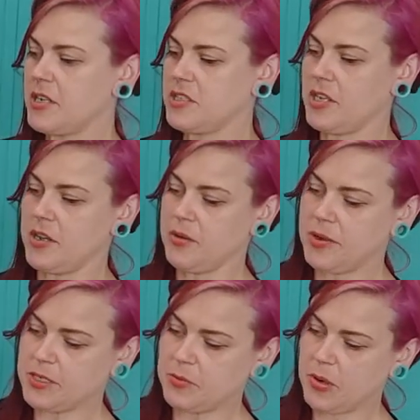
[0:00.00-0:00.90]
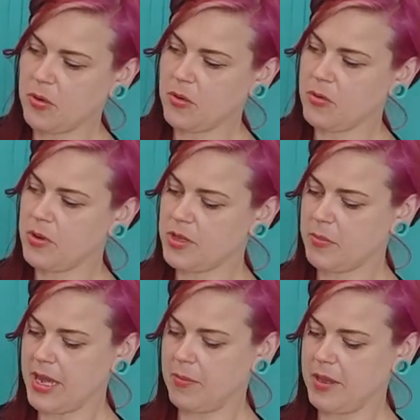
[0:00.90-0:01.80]
to do is pull the
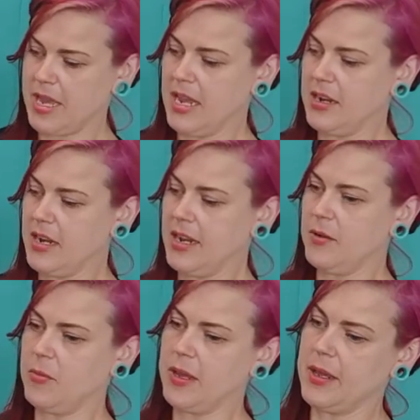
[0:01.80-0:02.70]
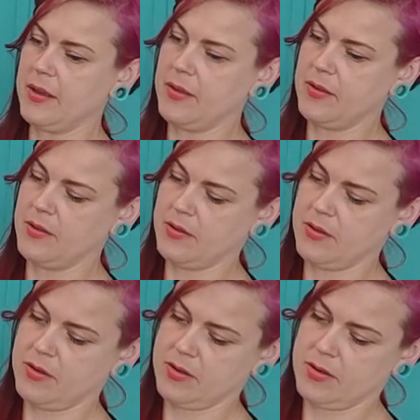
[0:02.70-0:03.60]
paper in a little bit
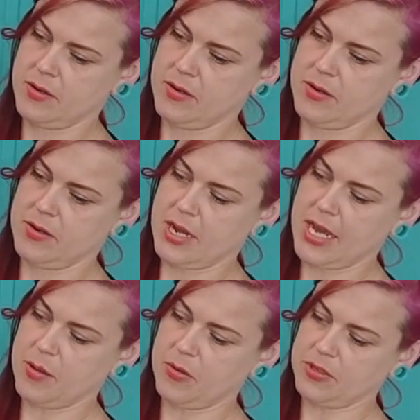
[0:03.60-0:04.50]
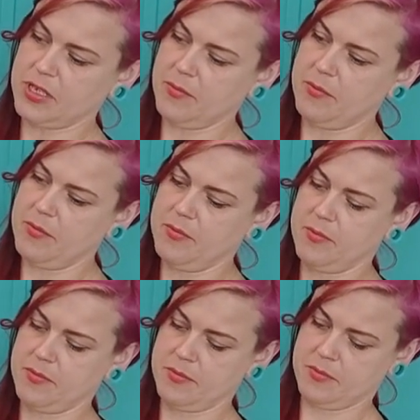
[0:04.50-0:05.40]
at the bottom,
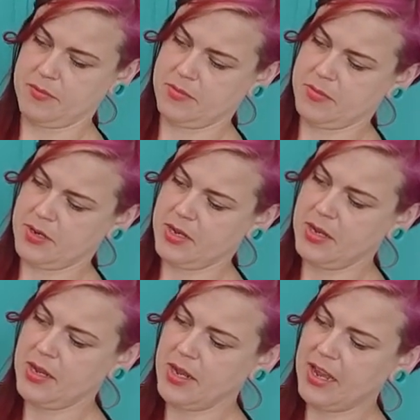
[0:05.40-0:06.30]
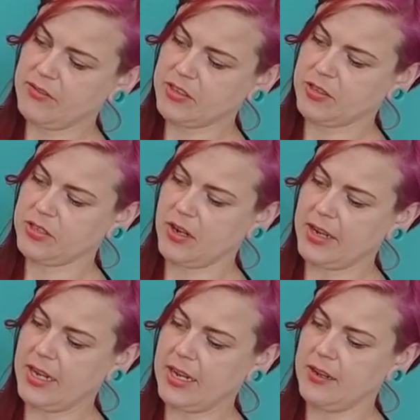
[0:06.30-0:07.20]
ever so
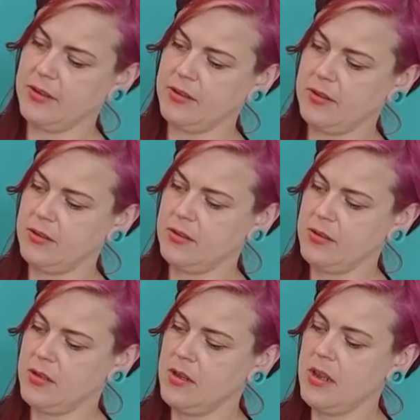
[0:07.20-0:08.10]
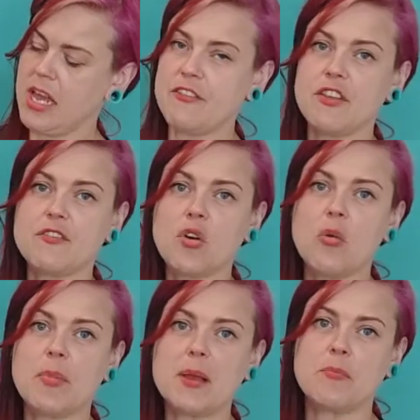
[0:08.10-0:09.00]
slightly. If you've got
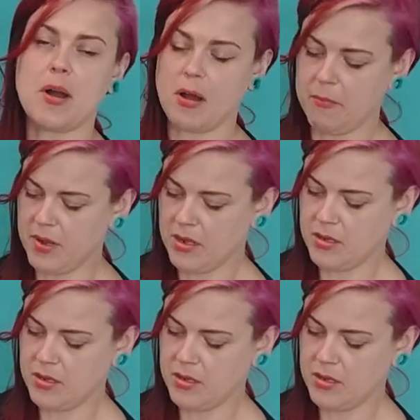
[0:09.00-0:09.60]
a big bum,